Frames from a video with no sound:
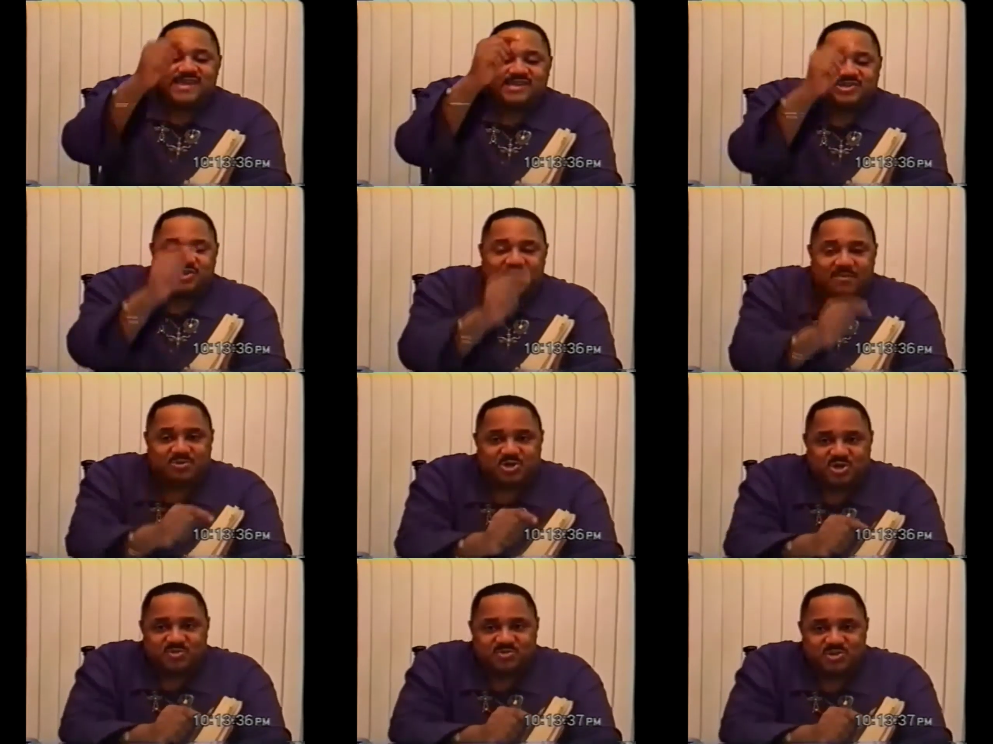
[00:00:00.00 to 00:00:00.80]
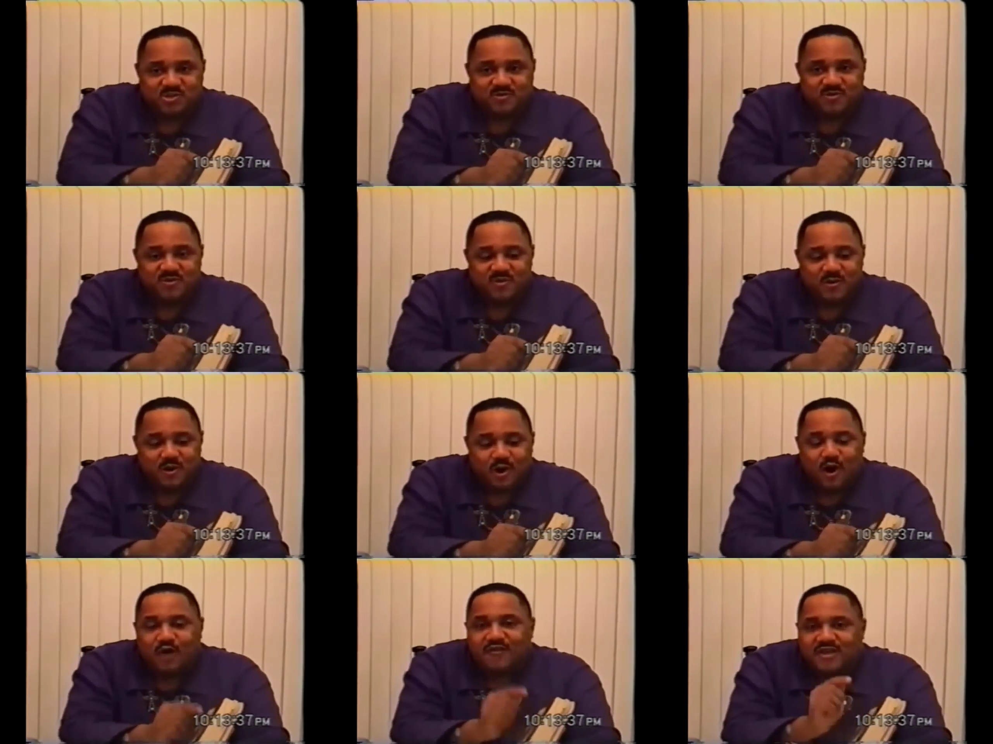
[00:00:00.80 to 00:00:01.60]
Egyptians
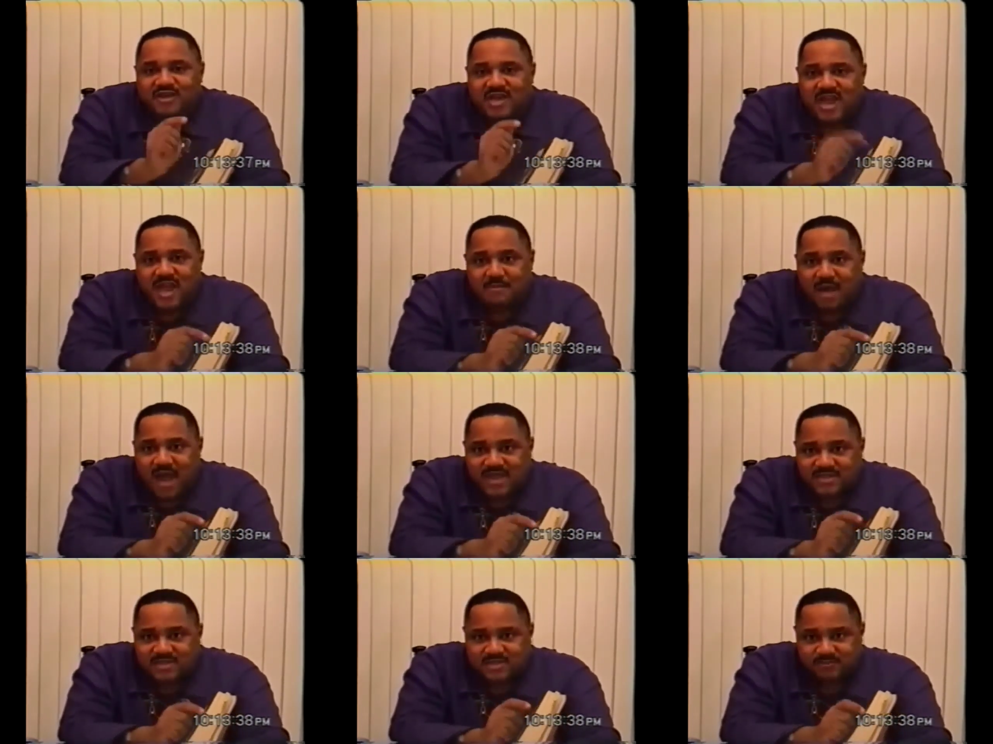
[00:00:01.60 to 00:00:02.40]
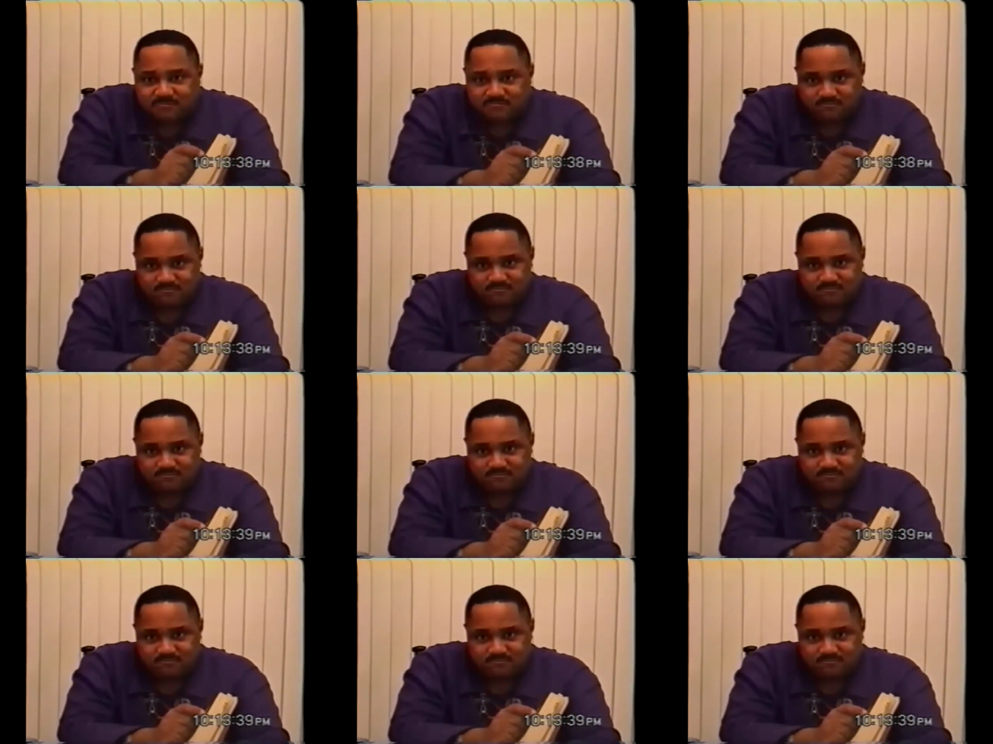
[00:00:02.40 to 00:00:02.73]
or the Hemmites